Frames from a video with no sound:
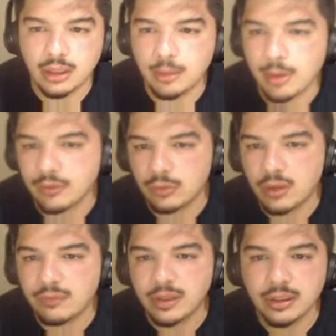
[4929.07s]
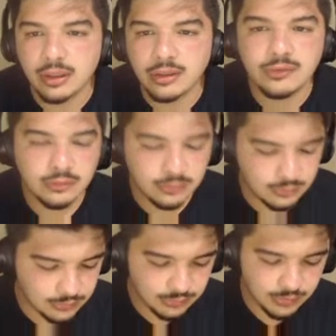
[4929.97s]
I'm having a rough night, guys.
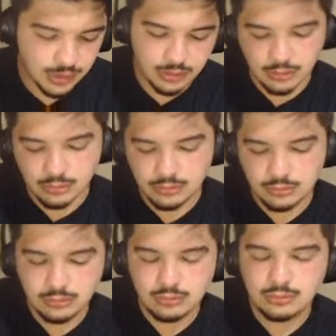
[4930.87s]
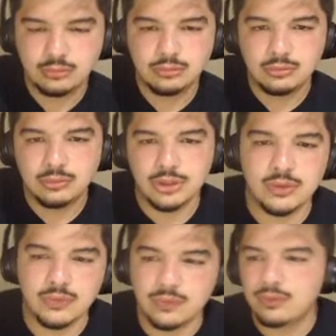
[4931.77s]
Thank you.
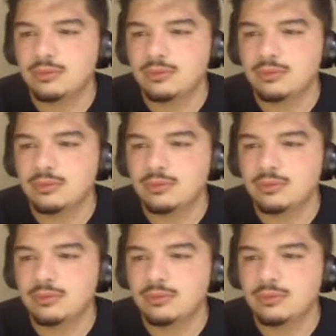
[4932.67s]
Jesus.